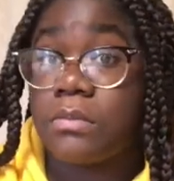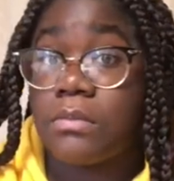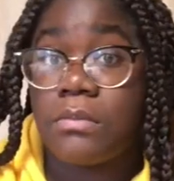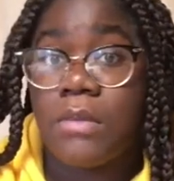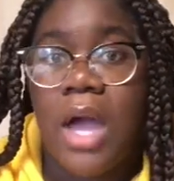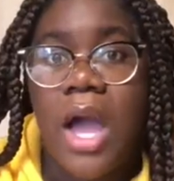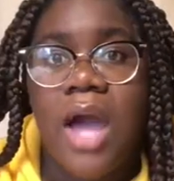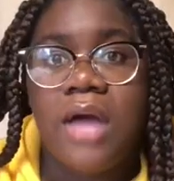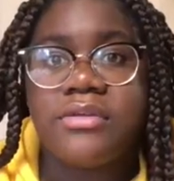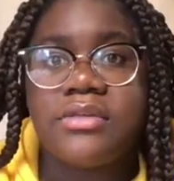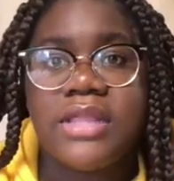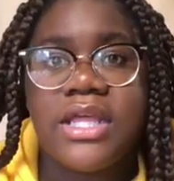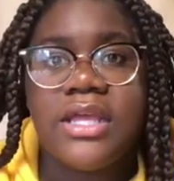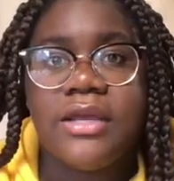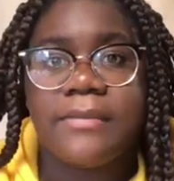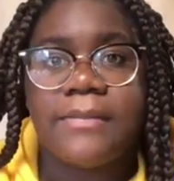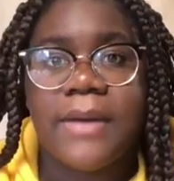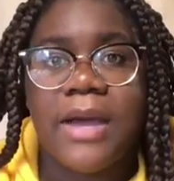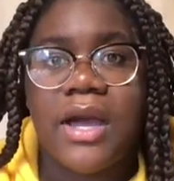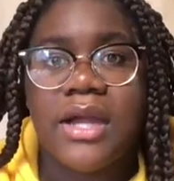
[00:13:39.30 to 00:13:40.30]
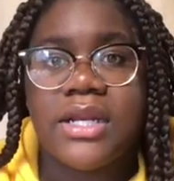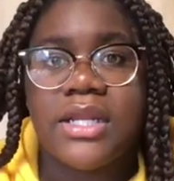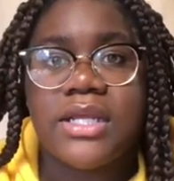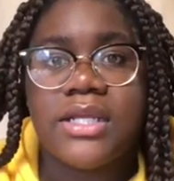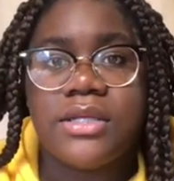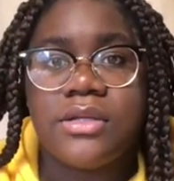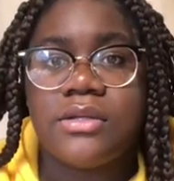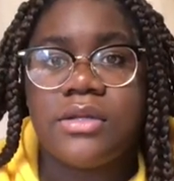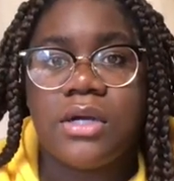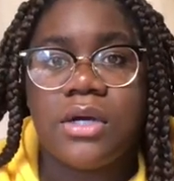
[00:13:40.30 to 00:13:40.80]
I'll think about it.
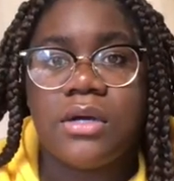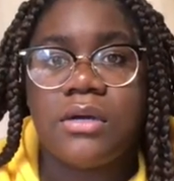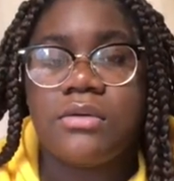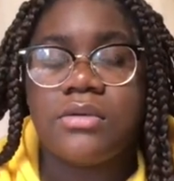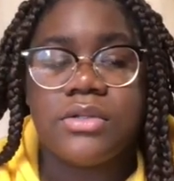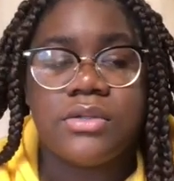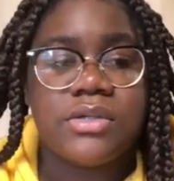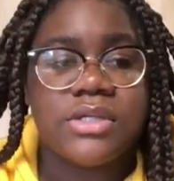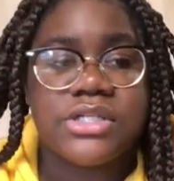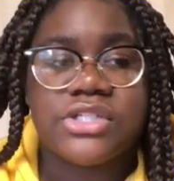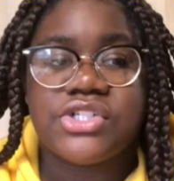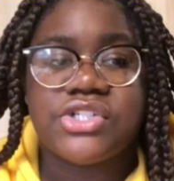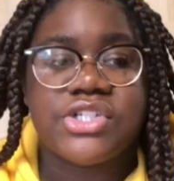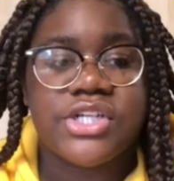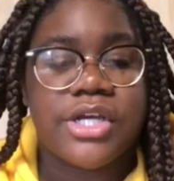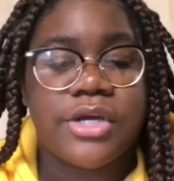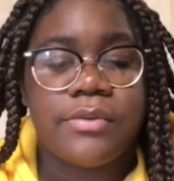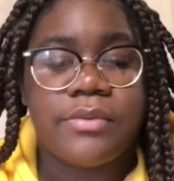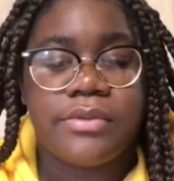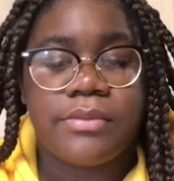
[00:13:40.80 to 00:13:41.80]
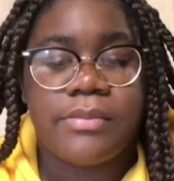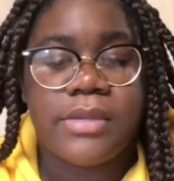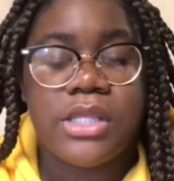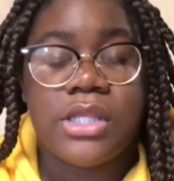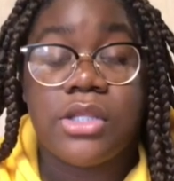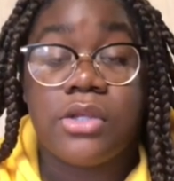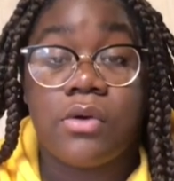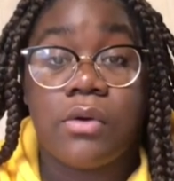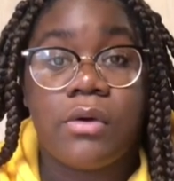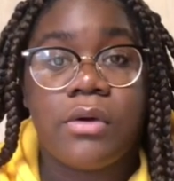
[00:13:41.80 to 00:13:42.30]
You can share with
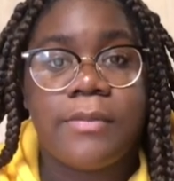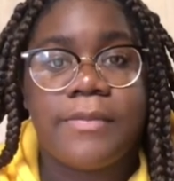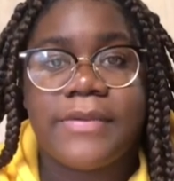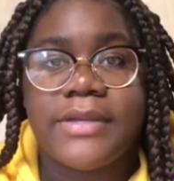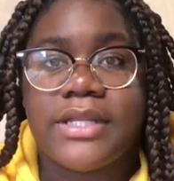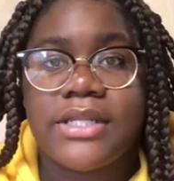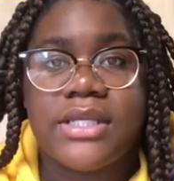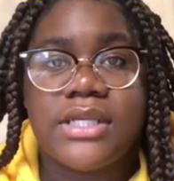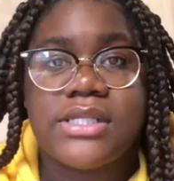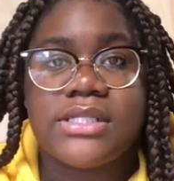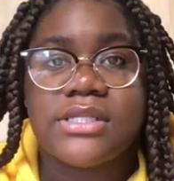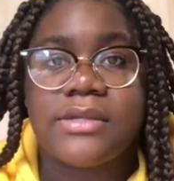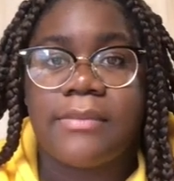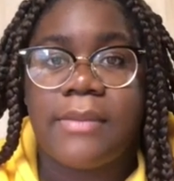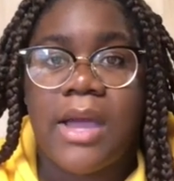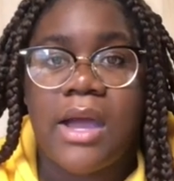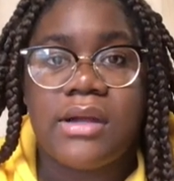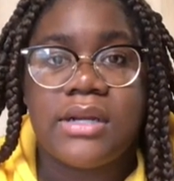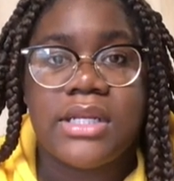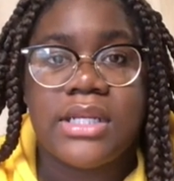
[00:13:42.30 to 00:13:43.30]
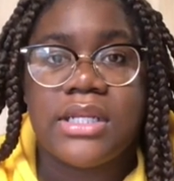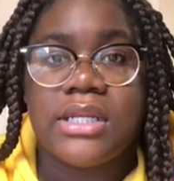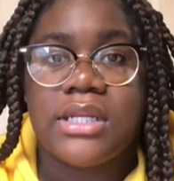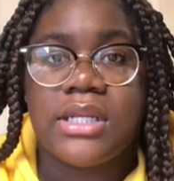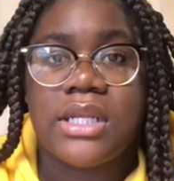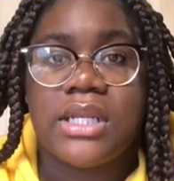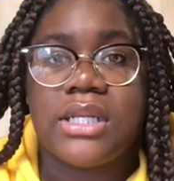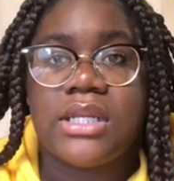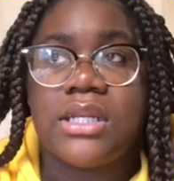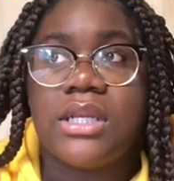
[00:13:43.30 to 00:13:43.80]
me your opinions about it,
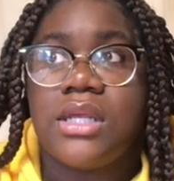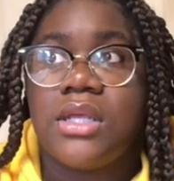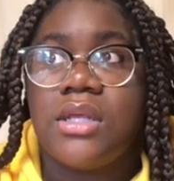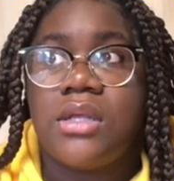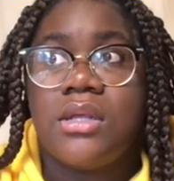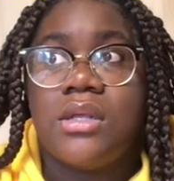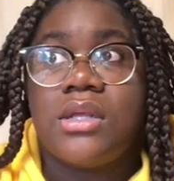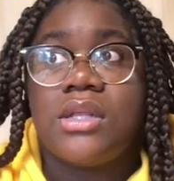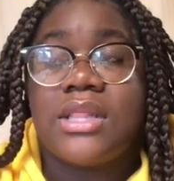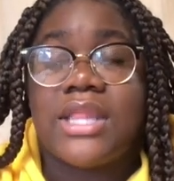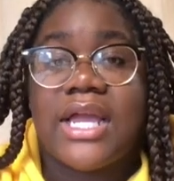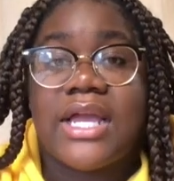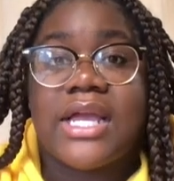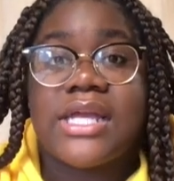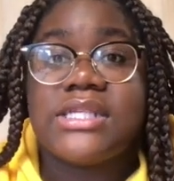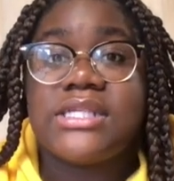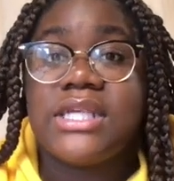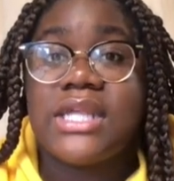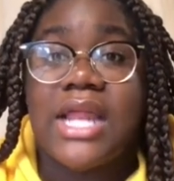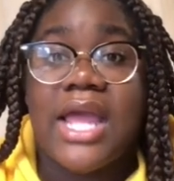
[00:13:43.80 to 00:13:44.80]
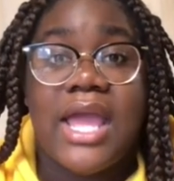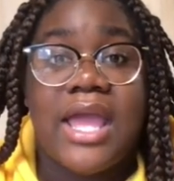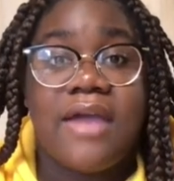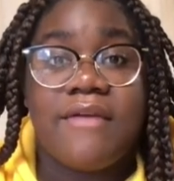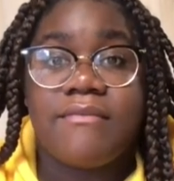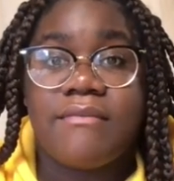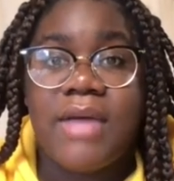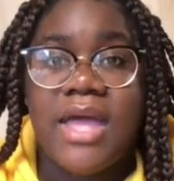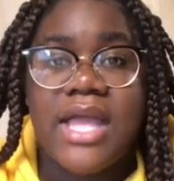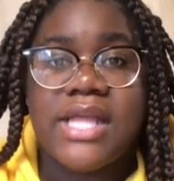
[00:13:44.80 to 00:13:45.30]
and like I said, I
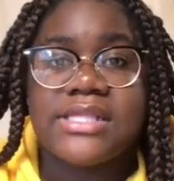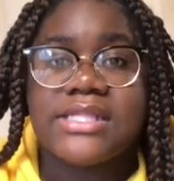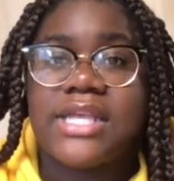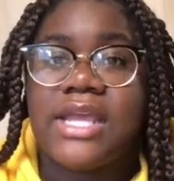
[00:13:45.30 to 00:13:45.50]
have mine.